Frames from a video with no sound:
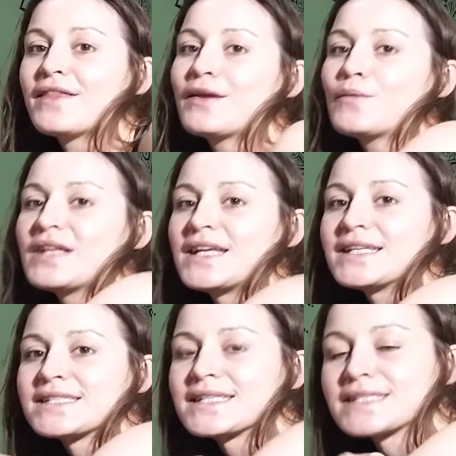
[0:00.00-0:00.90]
Then
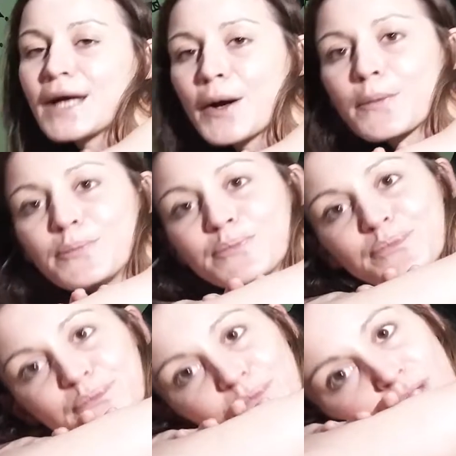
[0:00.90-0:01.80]
releasing down.
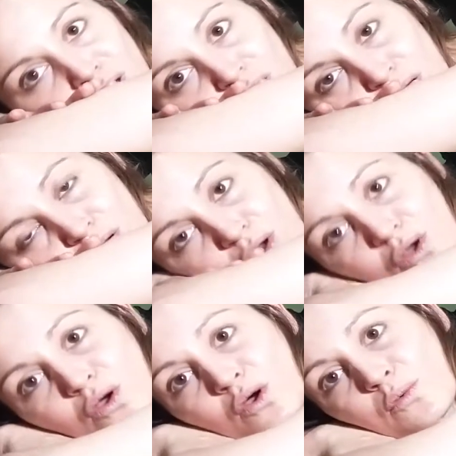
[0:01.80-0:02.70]

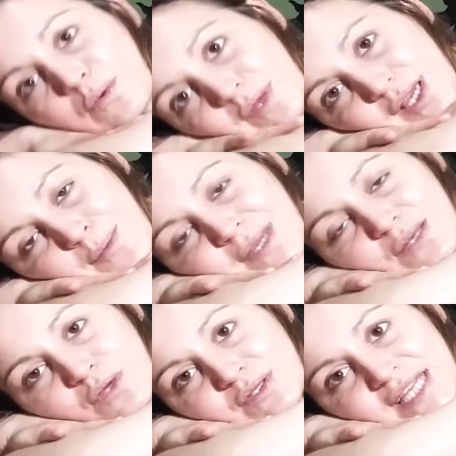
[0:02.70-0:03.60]
When we come
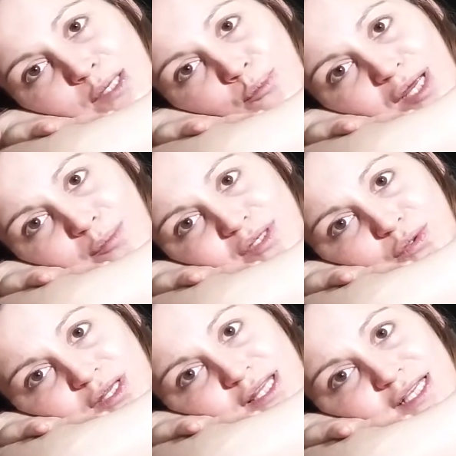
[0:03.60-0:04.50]
in and we take a break
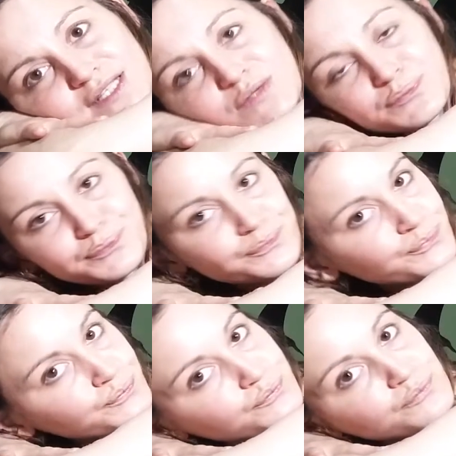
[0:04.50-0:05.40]
between these,
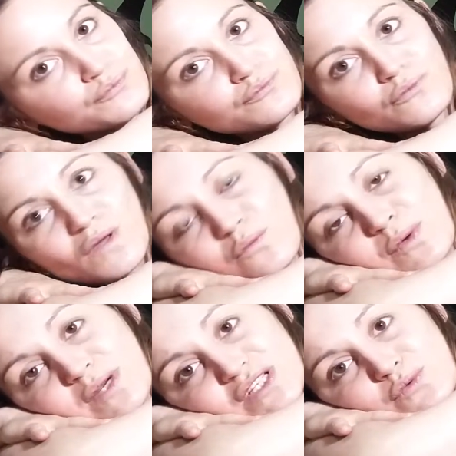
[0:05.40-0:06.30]
we
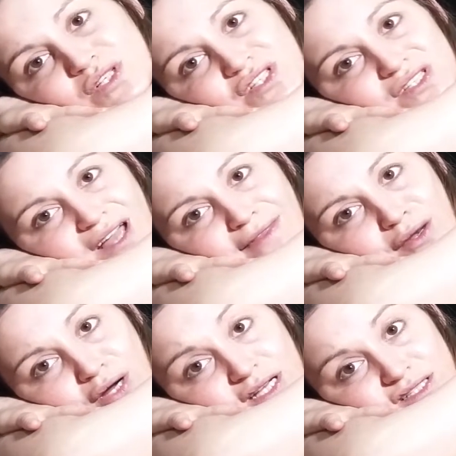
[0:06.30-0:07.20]
want to switch the side
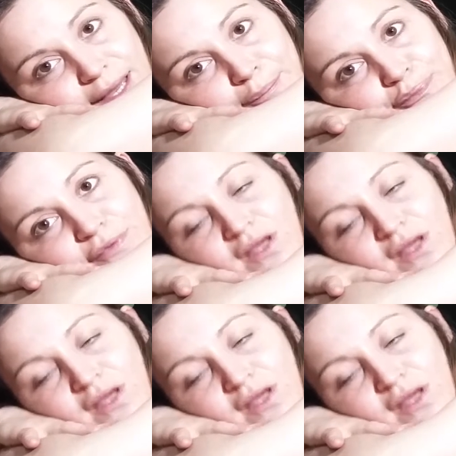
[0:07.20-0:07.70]
that our head's on.